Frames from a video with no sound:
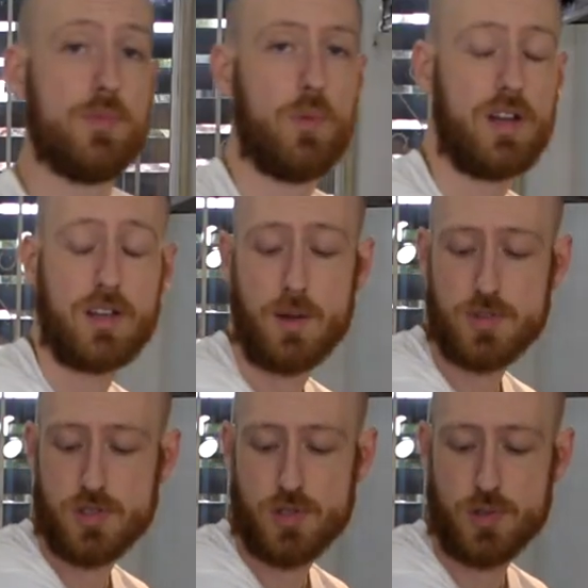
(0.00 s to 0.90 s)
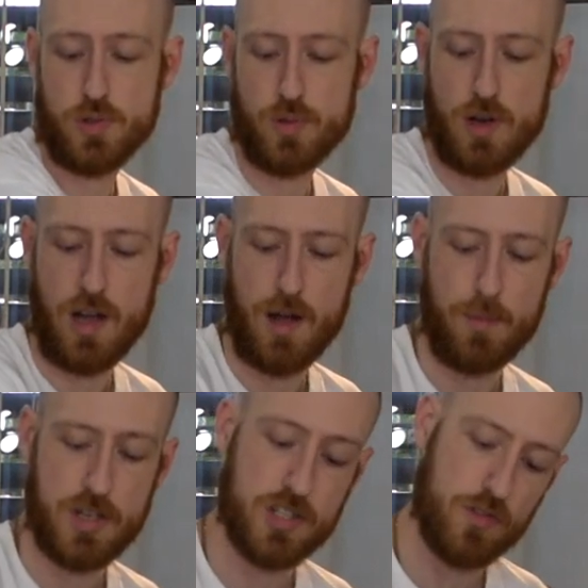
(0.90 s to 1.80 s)
when it comes to
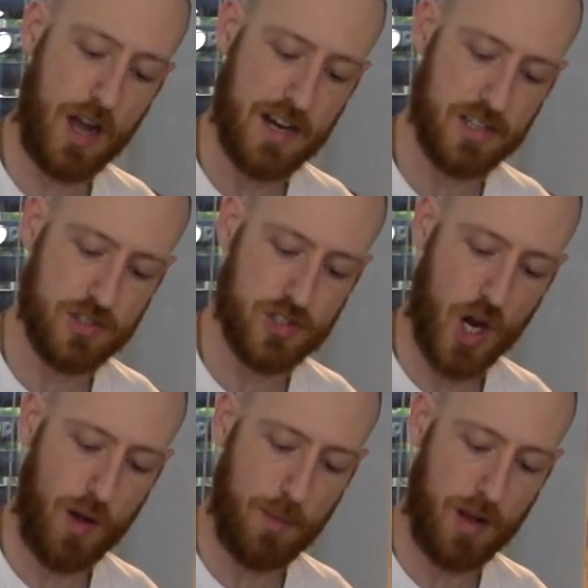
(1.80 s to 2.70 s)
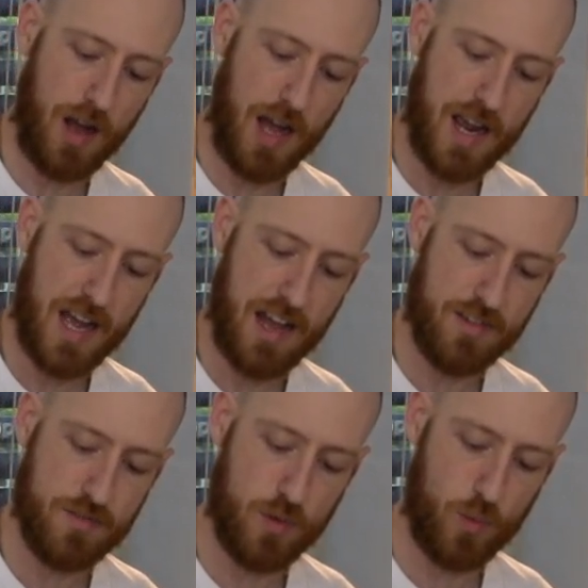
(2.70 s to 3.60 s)
dividing dough up. I
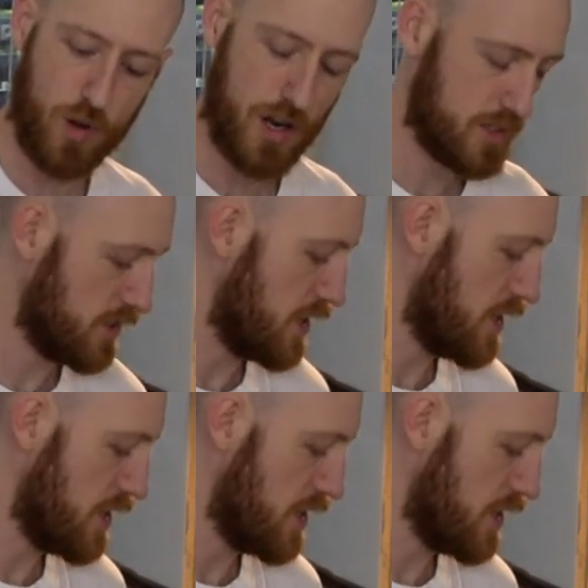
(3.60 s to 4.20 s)
have worked